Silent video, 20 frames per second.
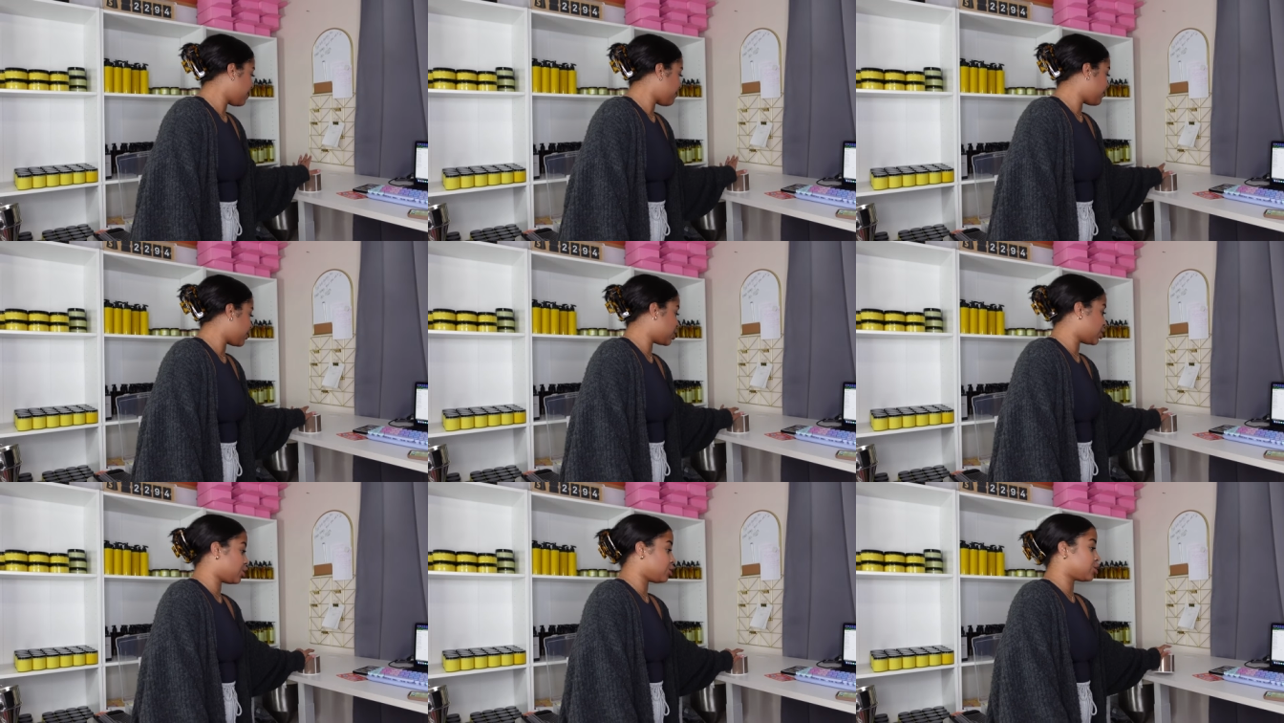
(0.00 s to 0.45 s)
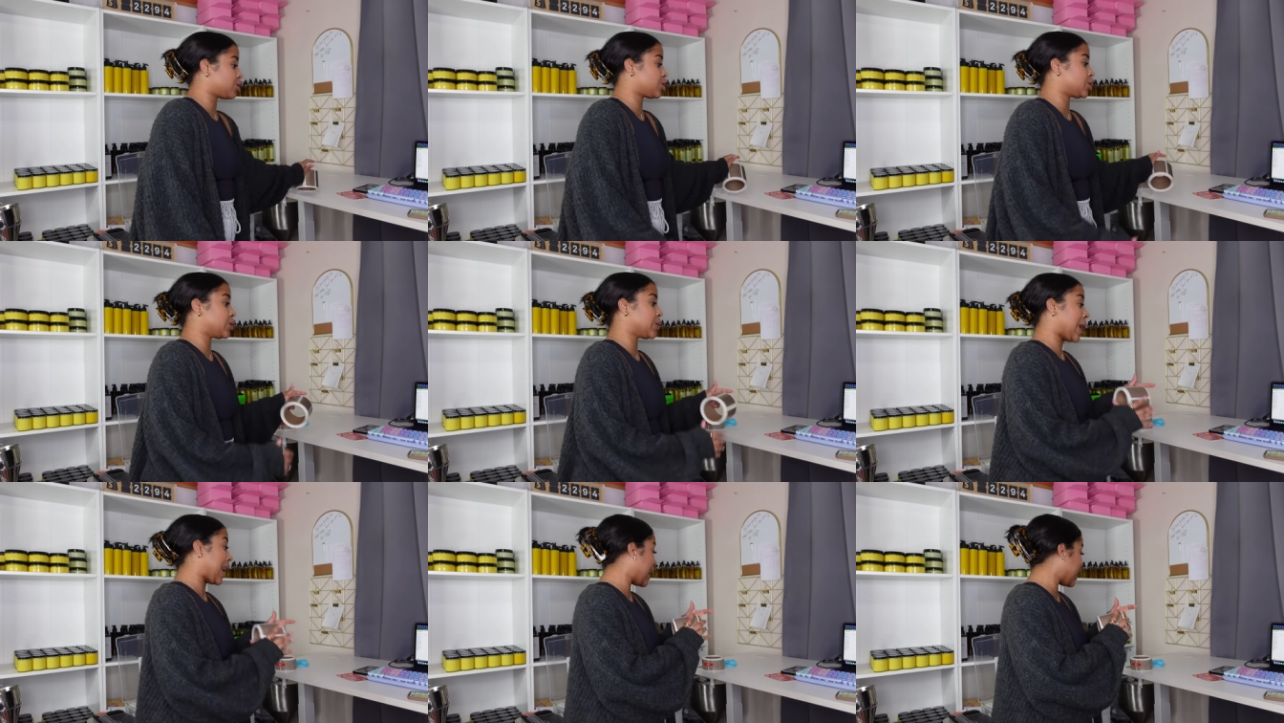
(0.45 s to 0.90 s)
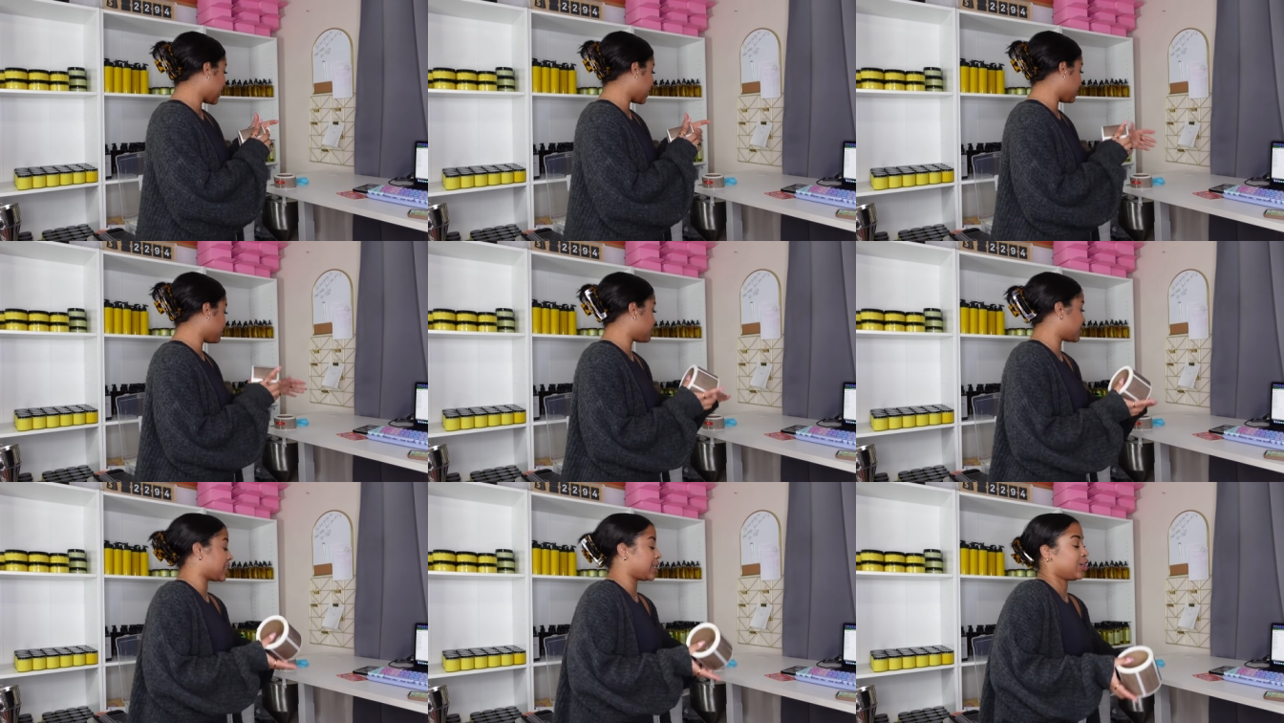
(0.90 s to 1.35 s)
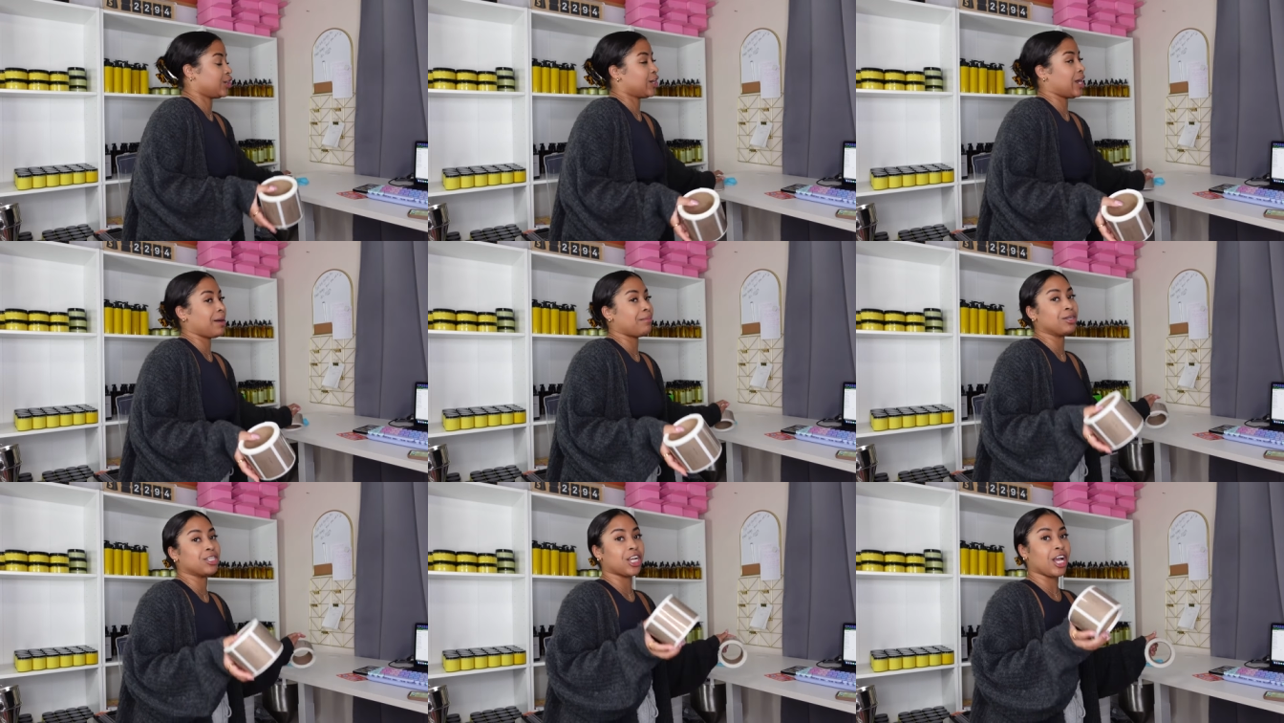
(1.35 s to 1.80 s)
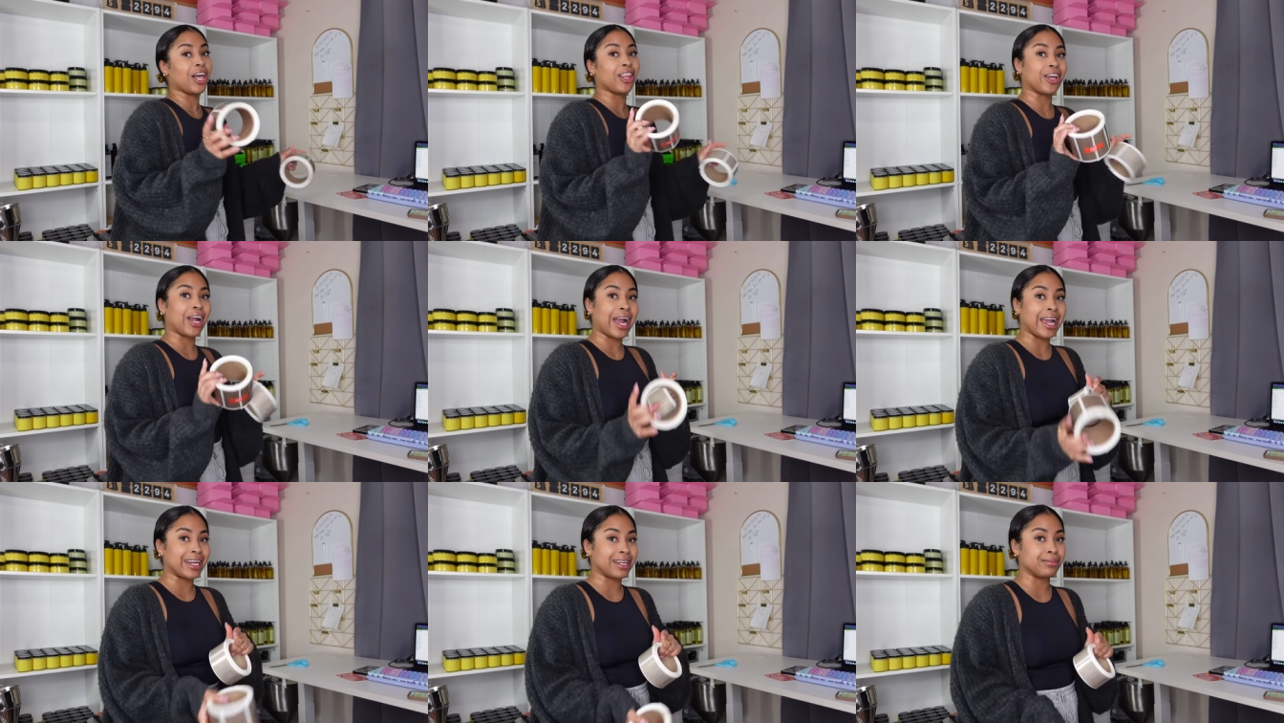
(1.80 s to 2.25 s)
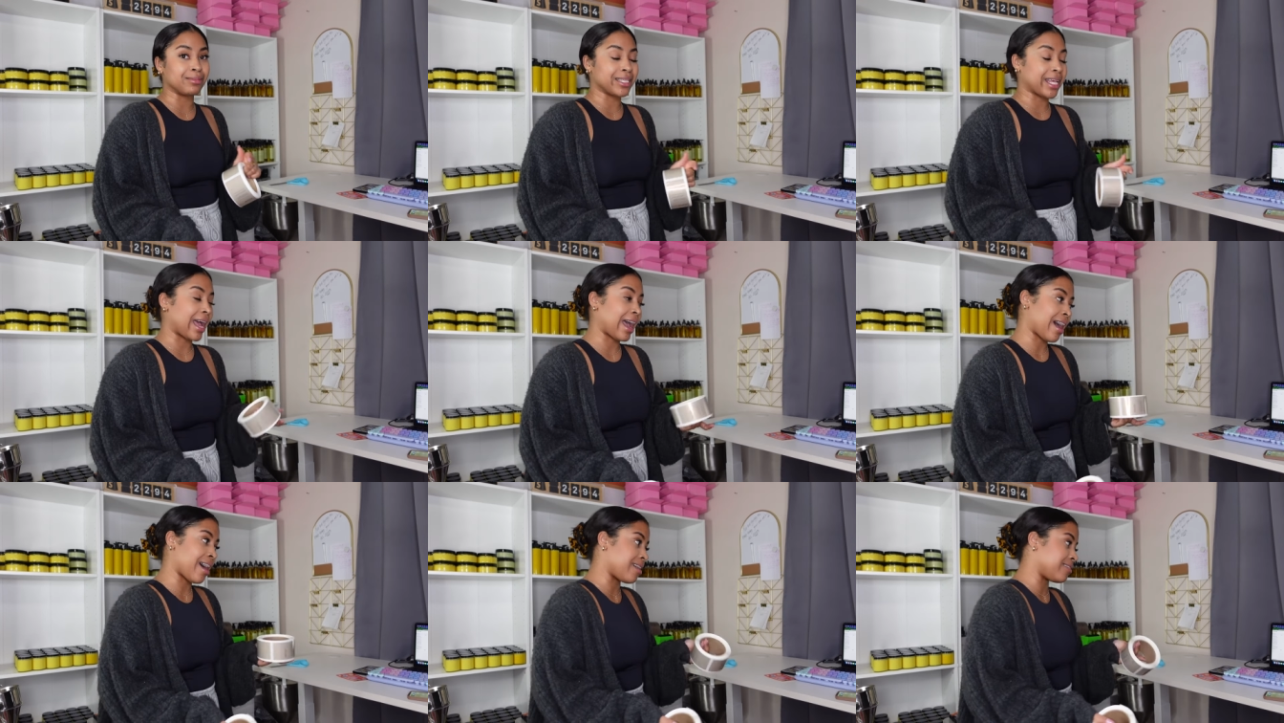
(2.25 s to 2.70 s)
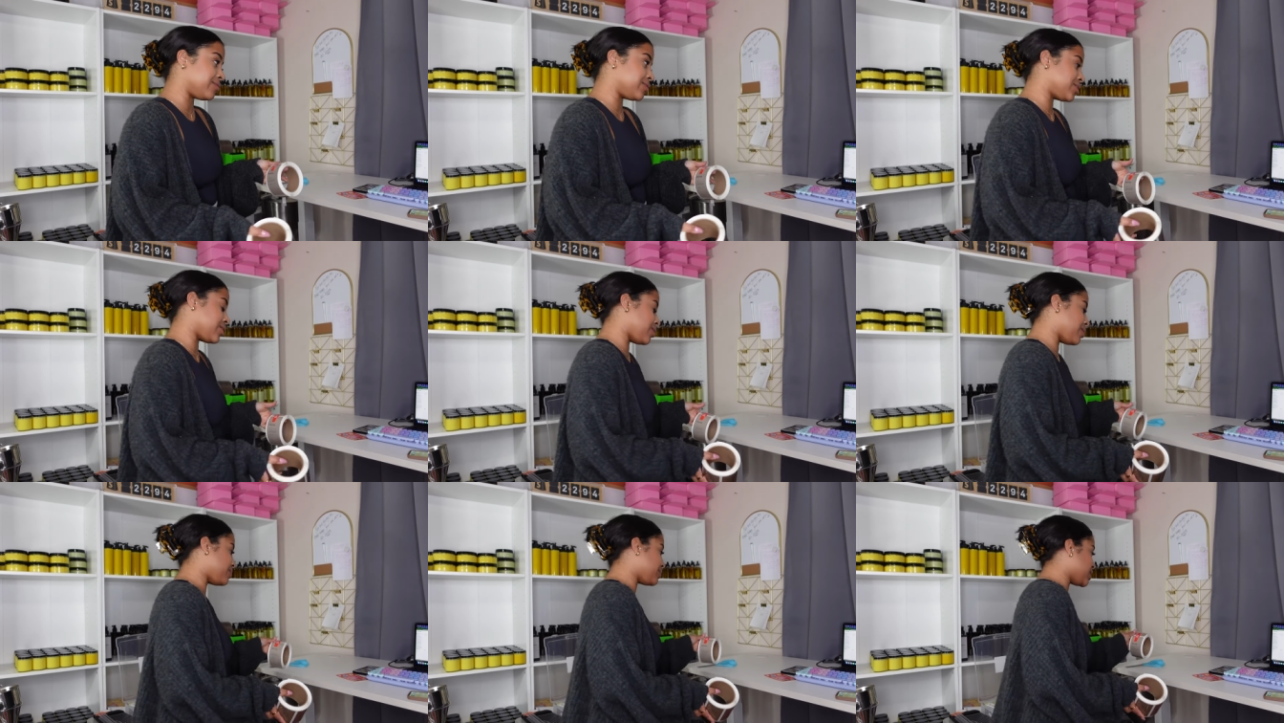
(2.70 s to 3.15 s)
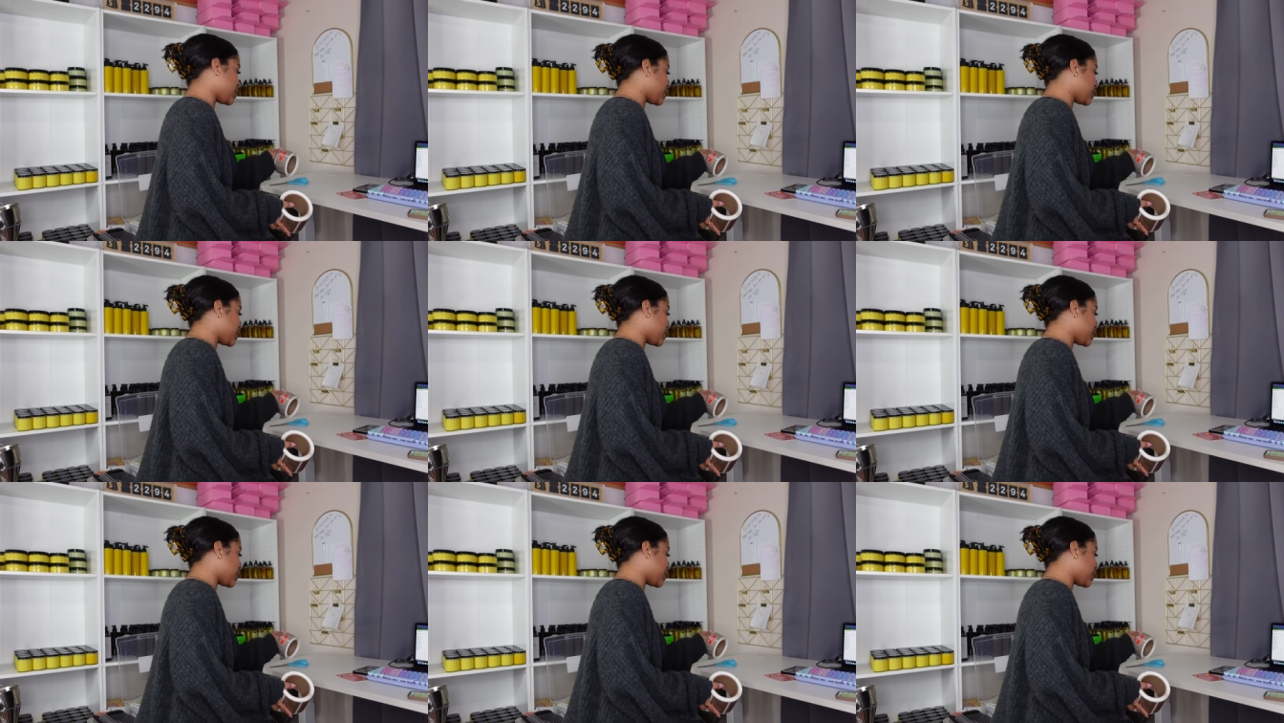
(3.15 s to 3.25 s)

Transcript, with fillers: for those two items. And you know how much other items I have. So I'm